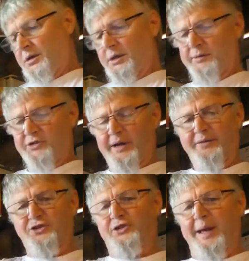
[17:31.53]
give us
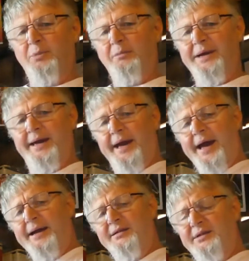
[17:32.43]
another stamp on my
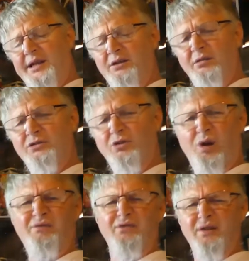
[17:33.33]
card, $10
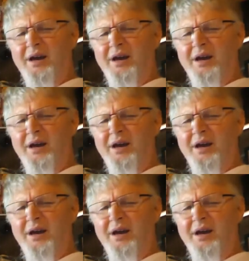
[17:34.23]
off.